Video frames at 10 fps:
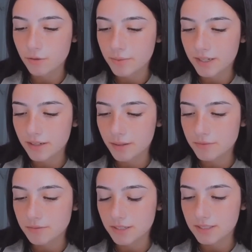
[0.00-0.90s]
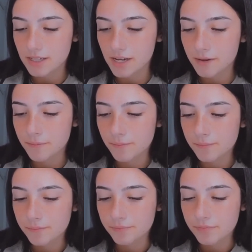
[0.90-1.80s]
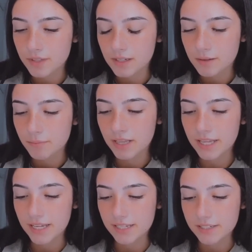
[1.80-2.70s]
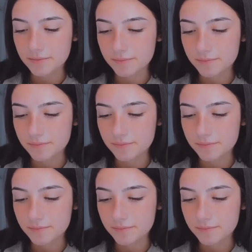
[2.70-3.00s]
Oh, my camera's about to die. But like,